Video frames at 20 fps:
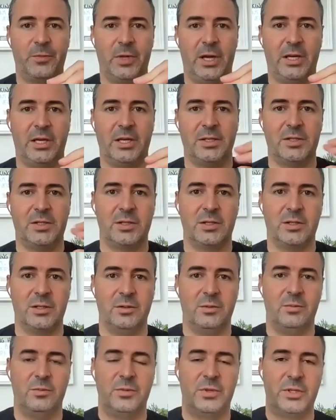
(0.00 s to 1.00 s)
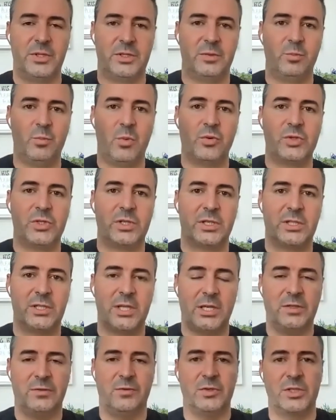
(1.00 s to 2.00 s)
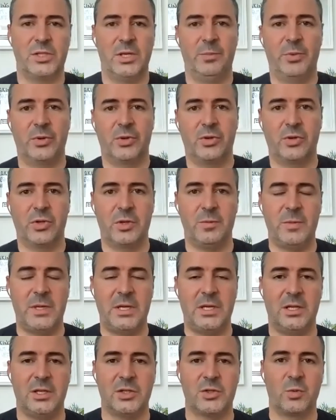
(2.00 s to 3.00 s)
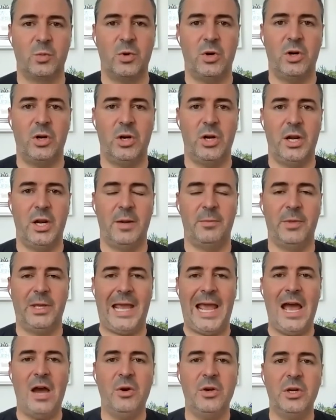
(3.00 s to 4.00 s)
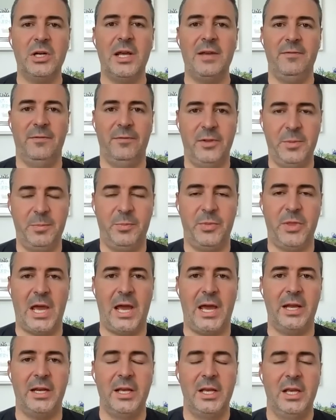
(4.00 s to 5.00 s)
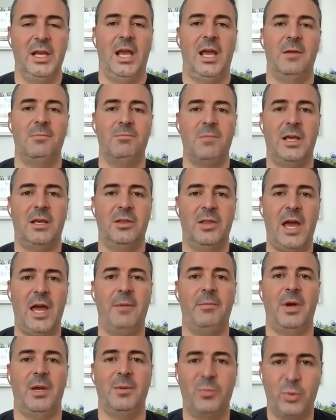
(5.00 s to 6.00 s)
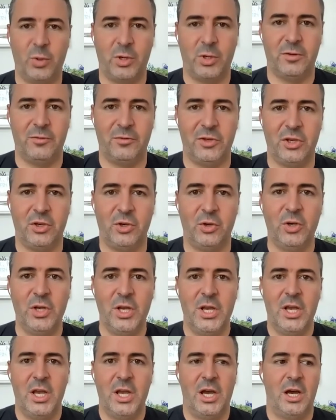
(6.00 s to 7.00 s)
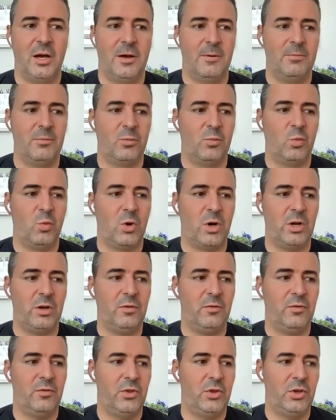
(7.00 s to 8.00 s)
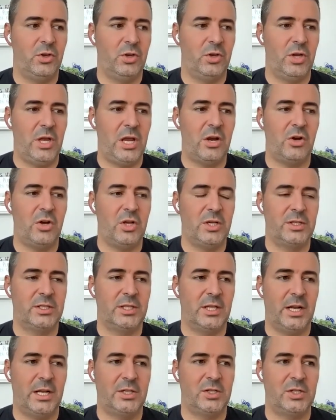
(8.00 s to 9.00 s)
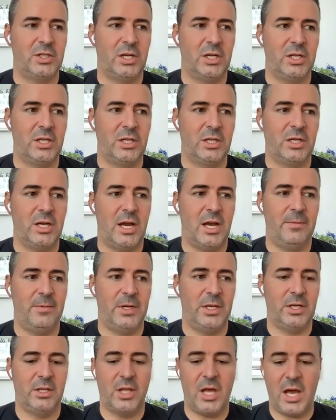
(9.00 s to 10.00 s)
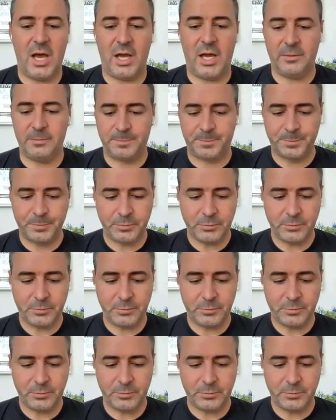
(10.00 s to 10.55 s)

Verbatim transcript: i guess the the most successful typical comedians were and i'm like how can i flip that and make that my point of view um, one of the areas that i studied in comedy a lot